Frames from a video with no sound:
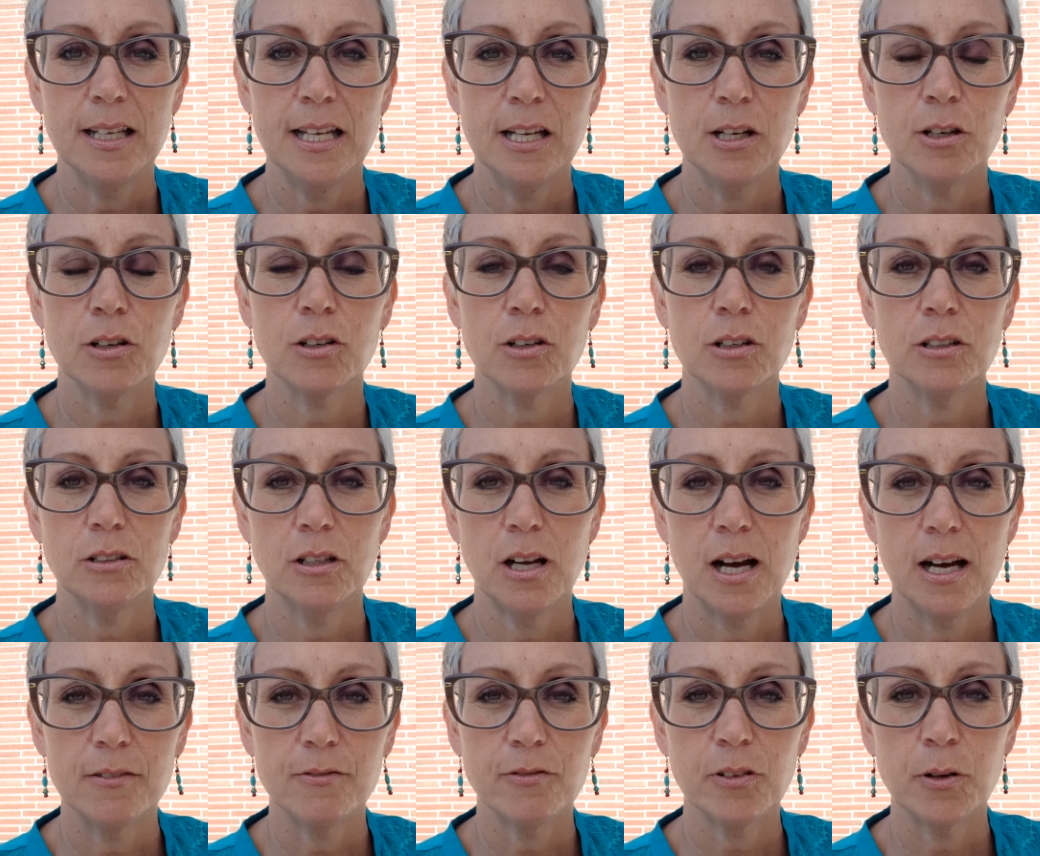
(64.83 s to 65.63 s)
hear a
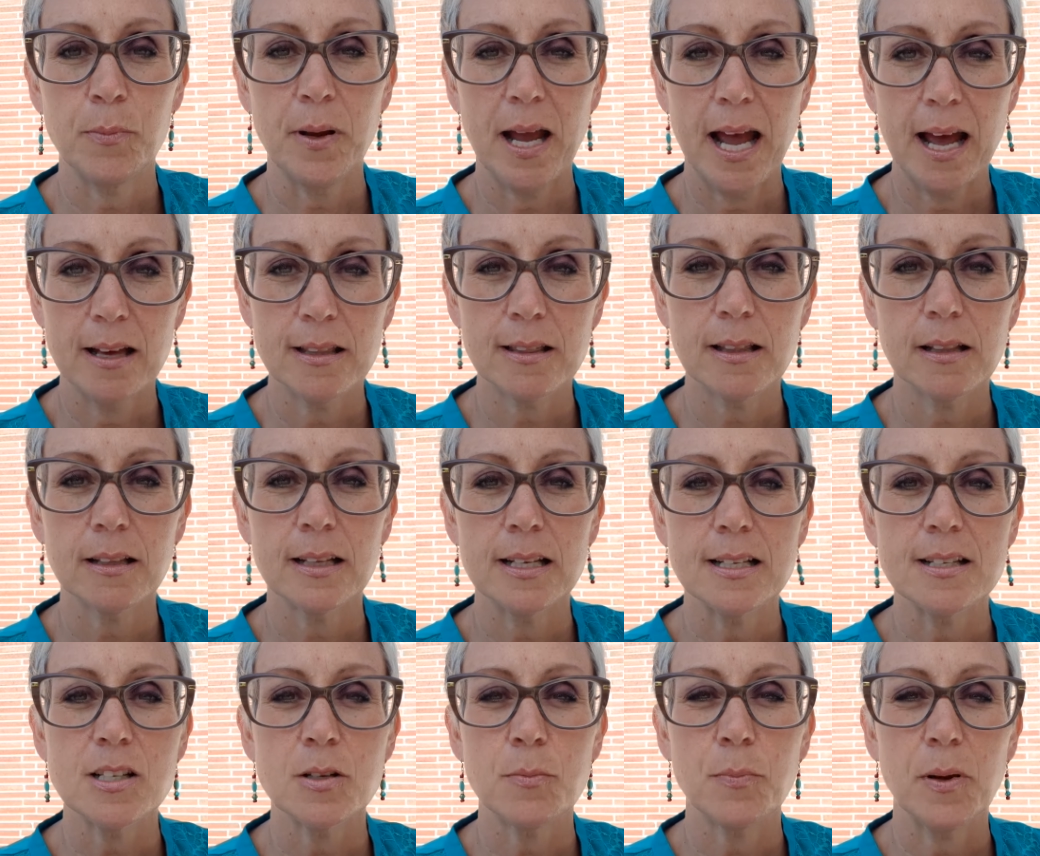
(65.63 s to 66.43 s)
lot from
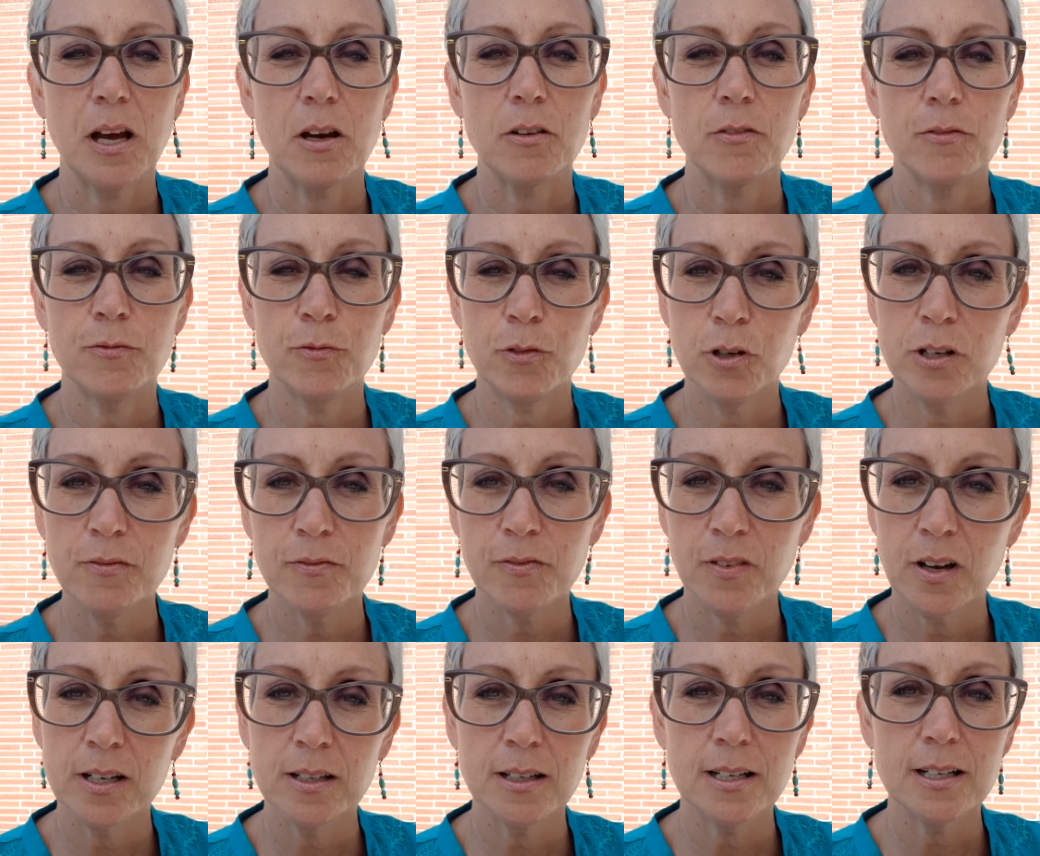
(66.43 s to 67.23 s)
athletes about foot
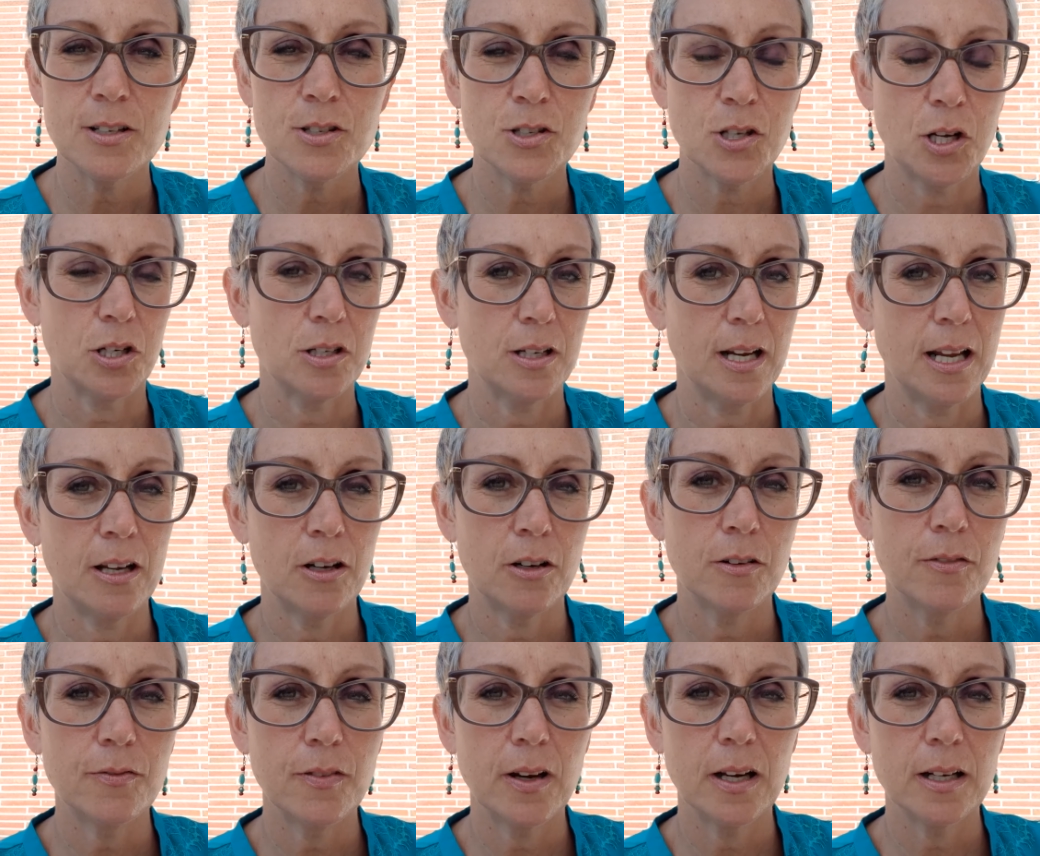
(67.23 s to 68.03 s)
fungus or
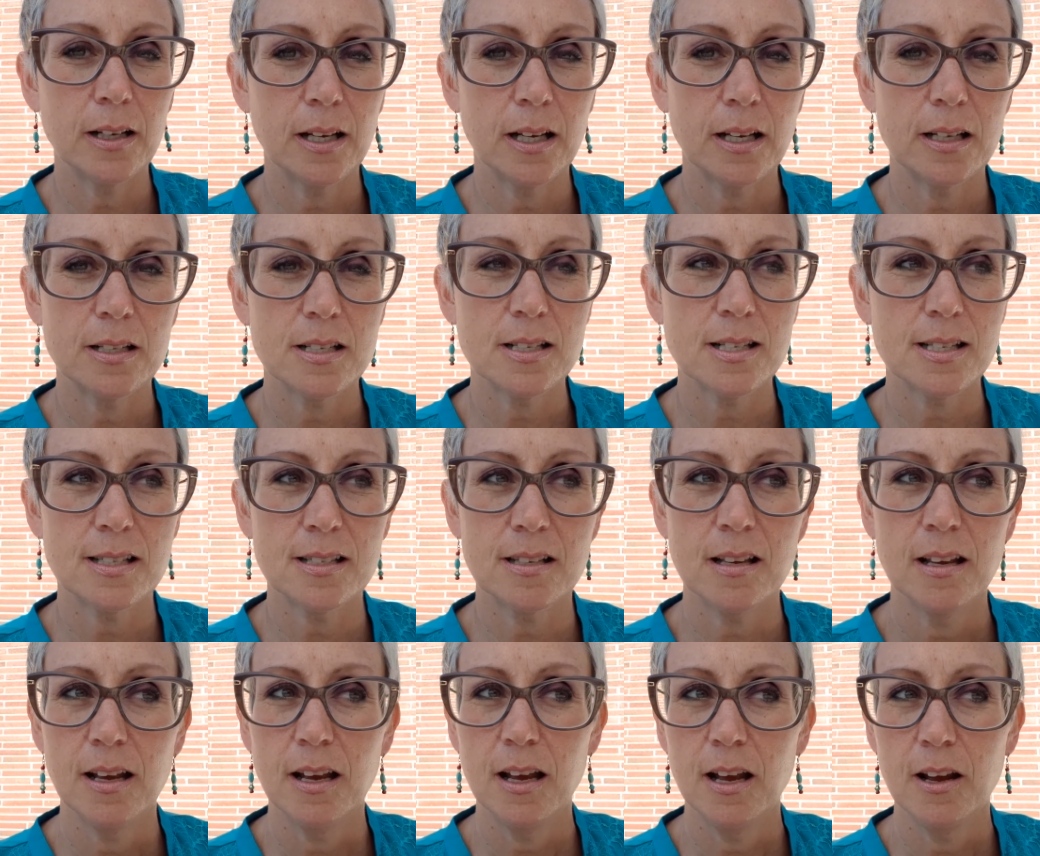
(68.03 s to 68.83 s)
nail fungus
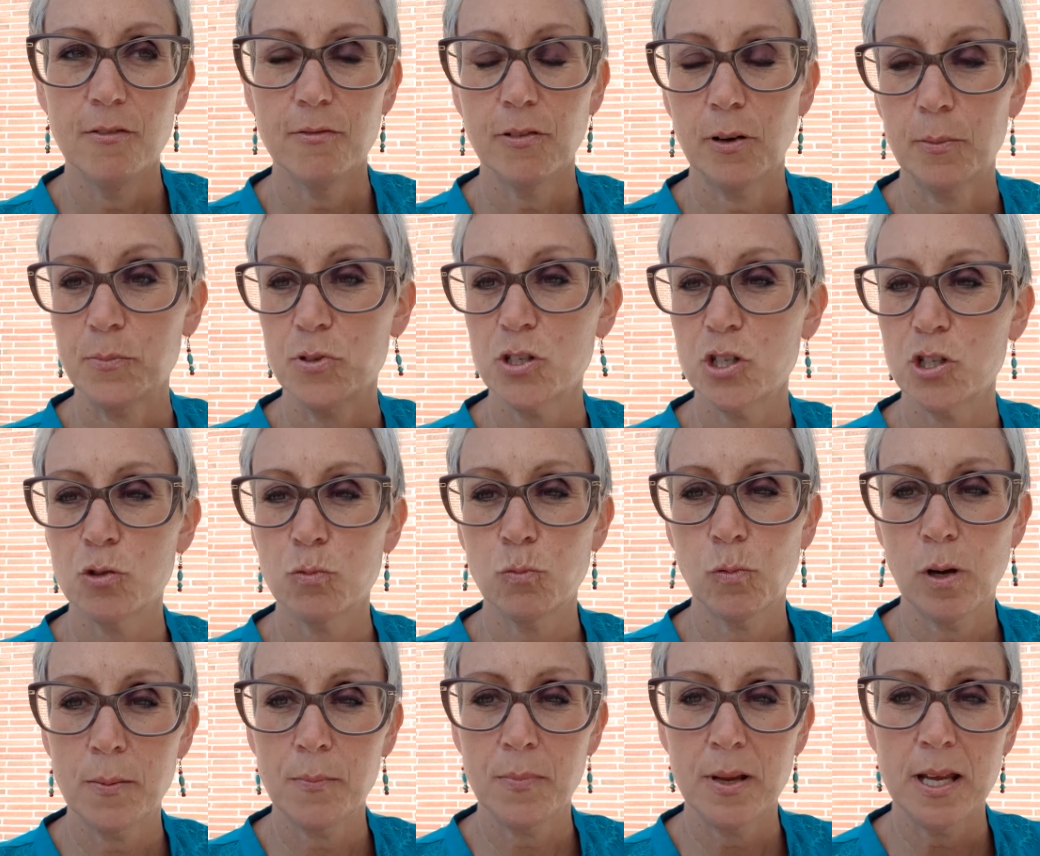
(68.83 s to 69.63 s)
from
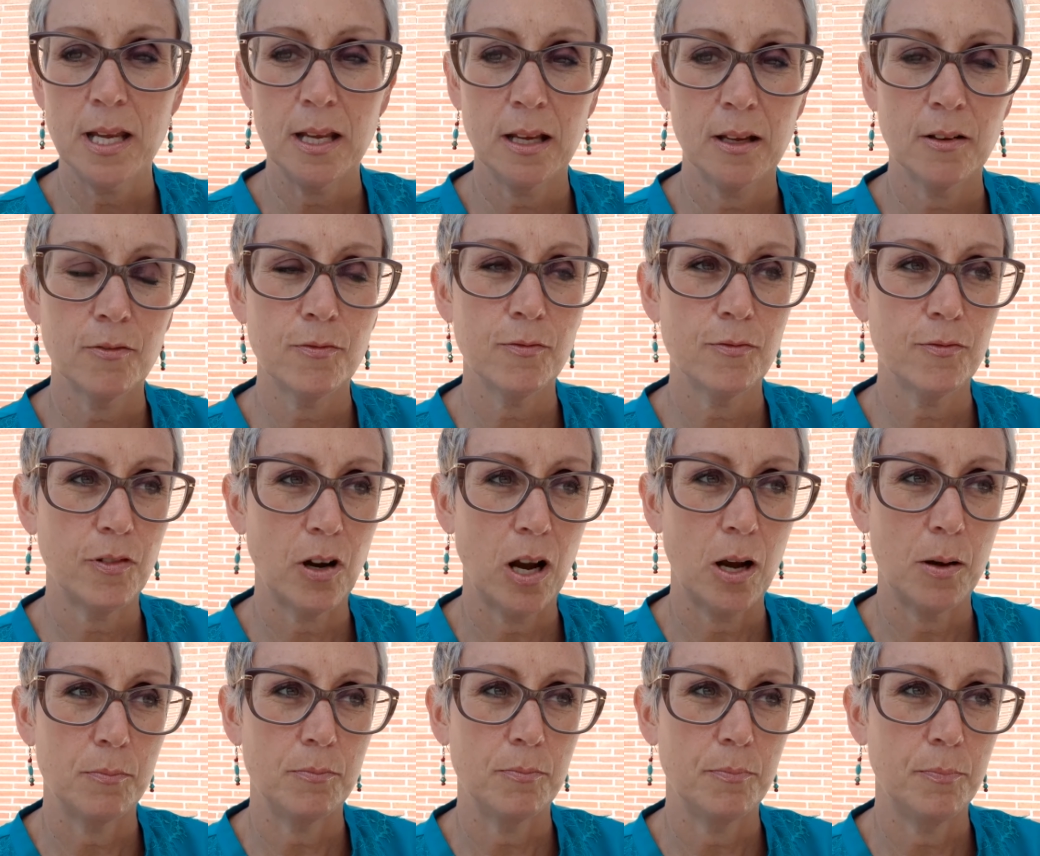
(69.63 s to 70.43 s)
swimming,
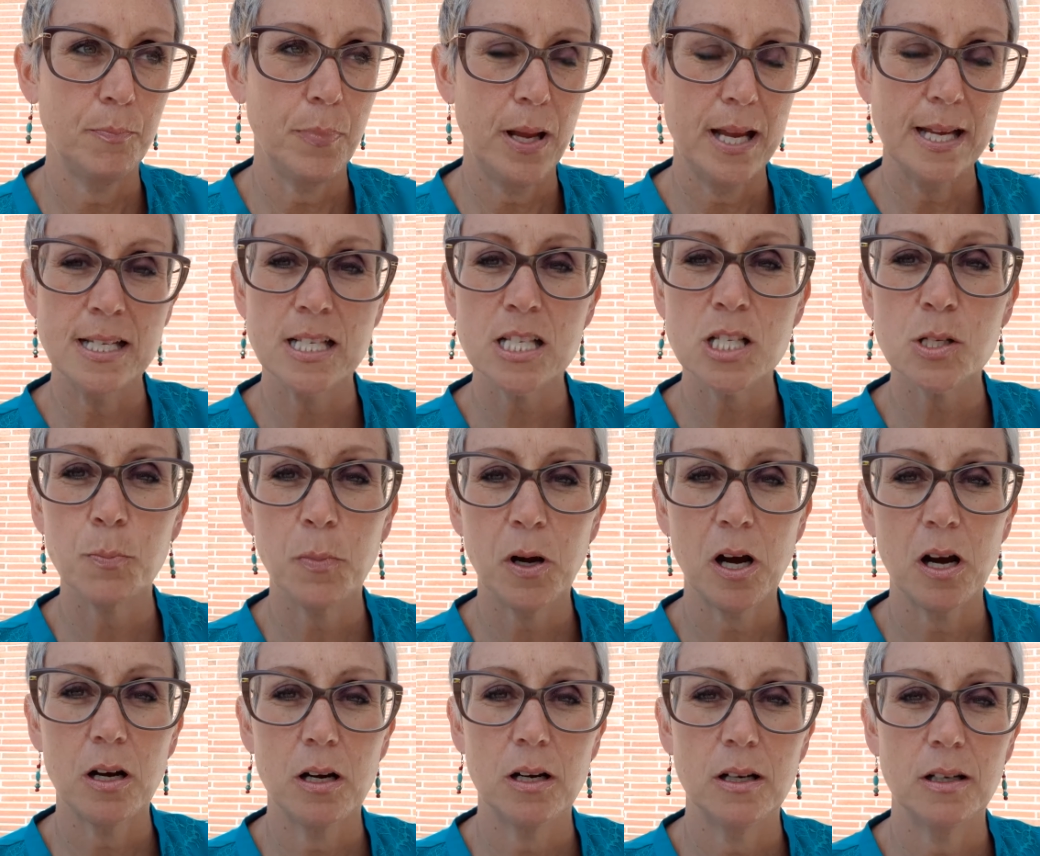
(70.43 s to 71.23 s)
from
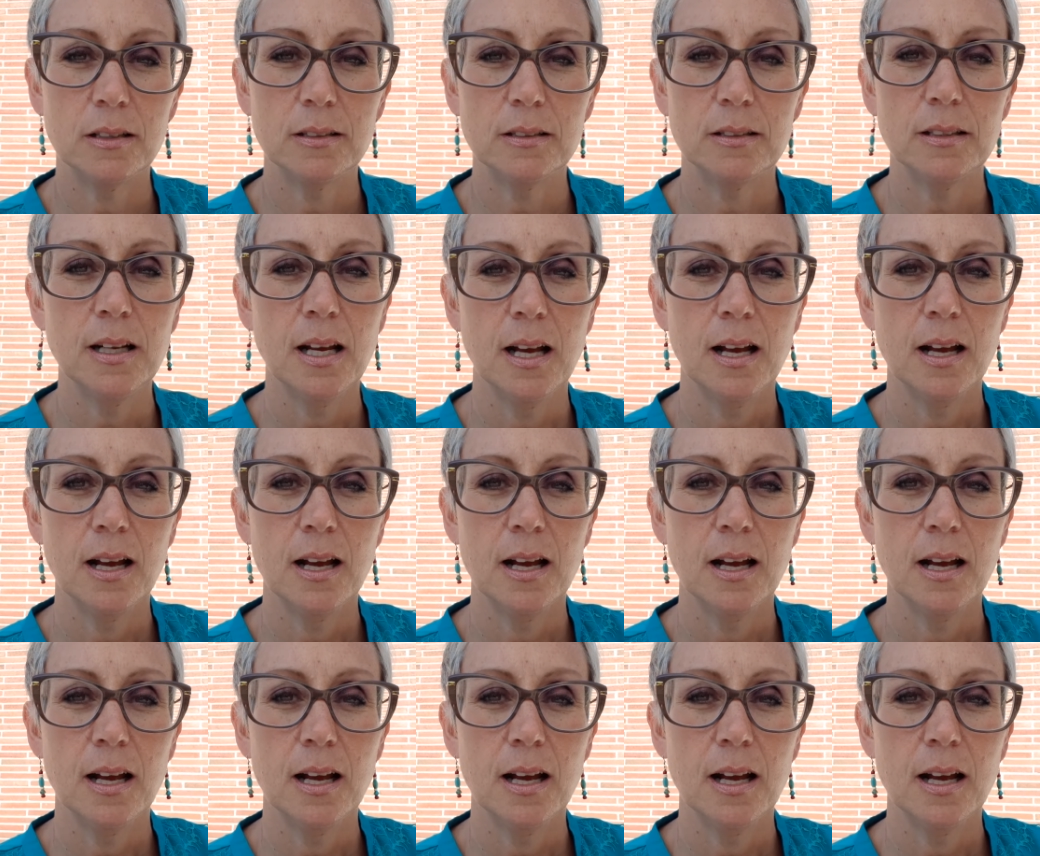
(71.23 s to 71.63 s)
baseball,